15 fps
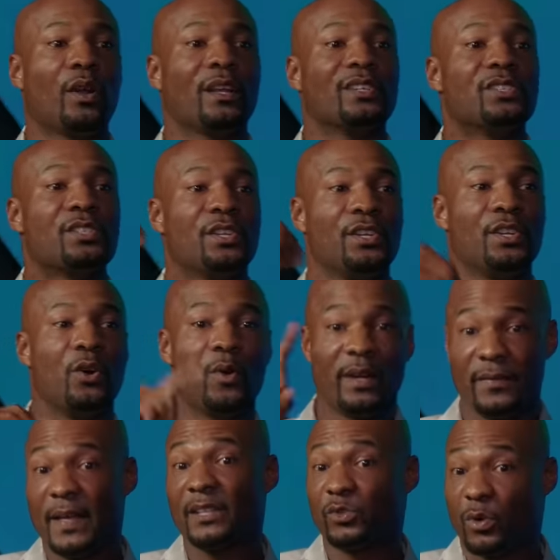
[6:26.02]
us to know it, and
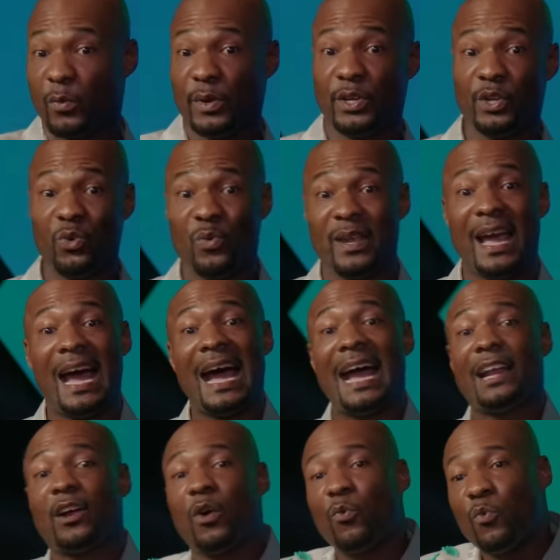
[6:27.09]
that's what we do. We hide
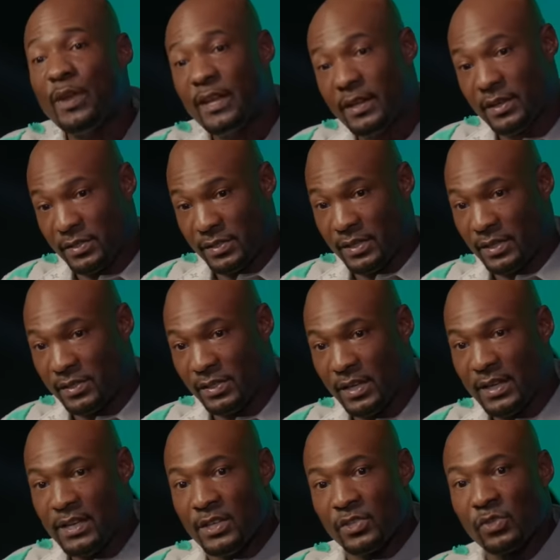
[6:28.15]
our weaknesses
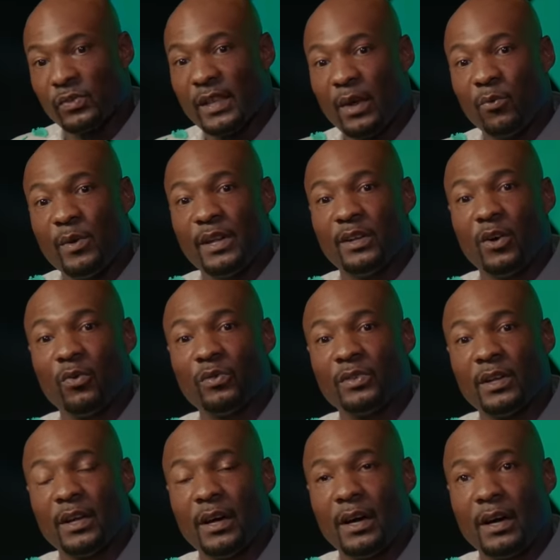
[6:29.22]
so that we don't
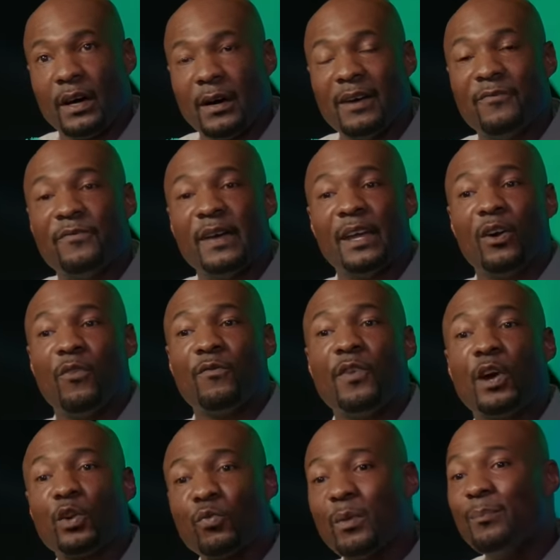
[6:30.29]
uh, avail
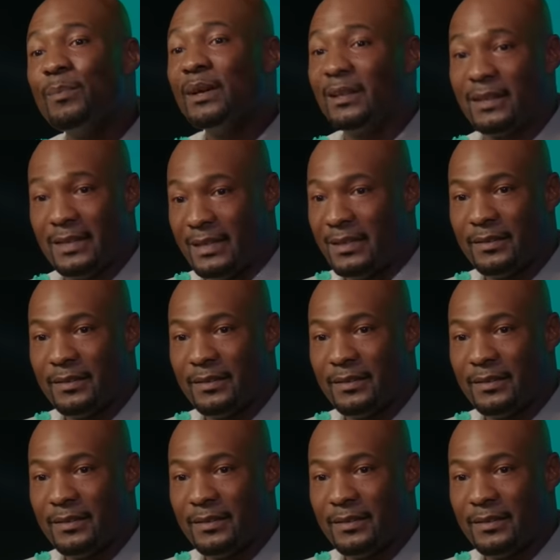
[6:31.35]
vulnerability